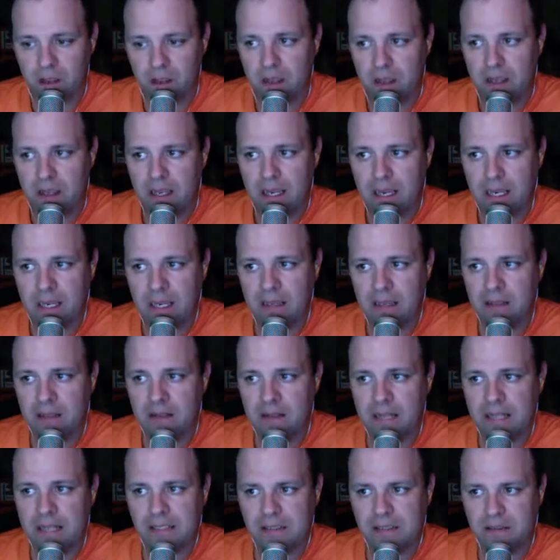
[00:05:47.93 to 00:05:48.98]
and
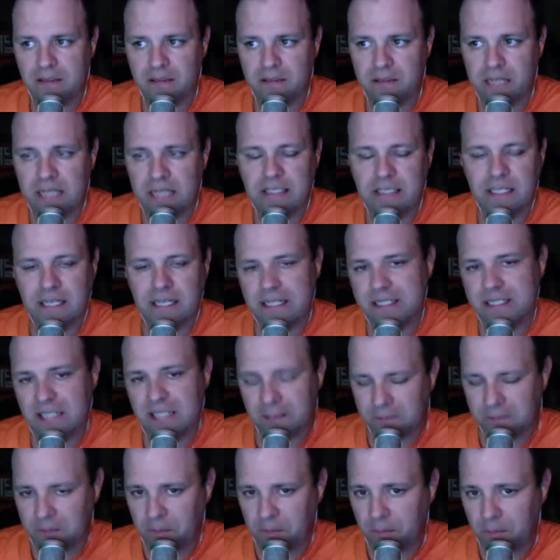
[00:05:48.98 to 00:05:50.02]
that's an
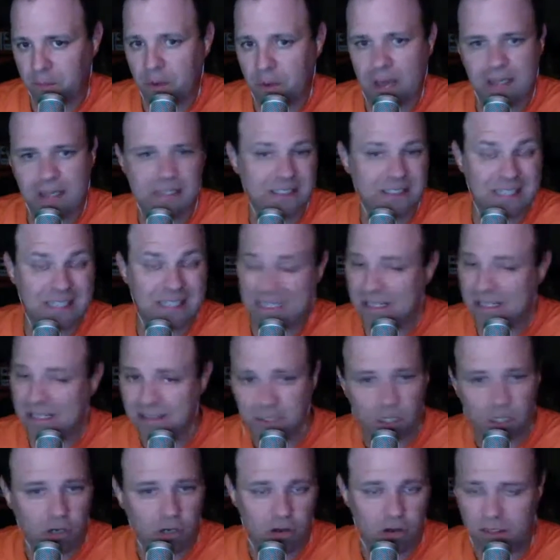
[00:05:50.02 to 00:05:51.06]
acceptable practice and doesn't
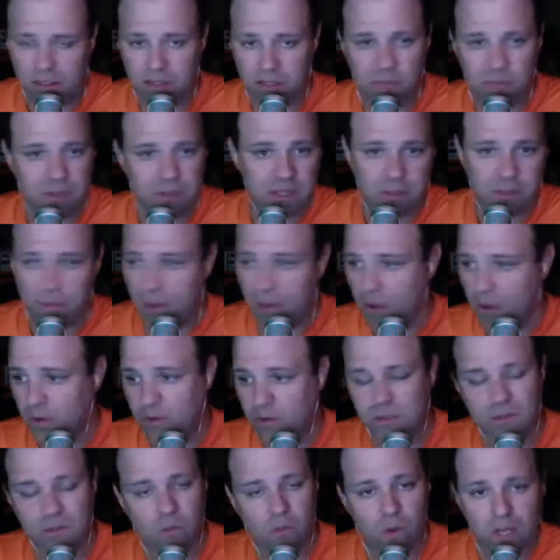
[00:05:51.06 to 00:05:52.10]
hurt them in the
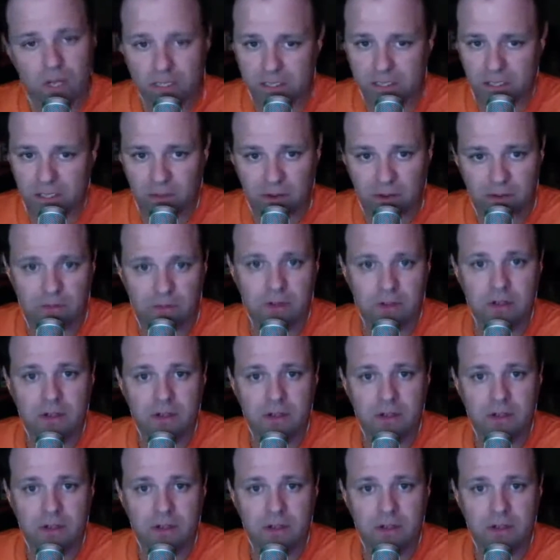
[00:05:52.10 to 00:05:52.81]
polls whatsoever.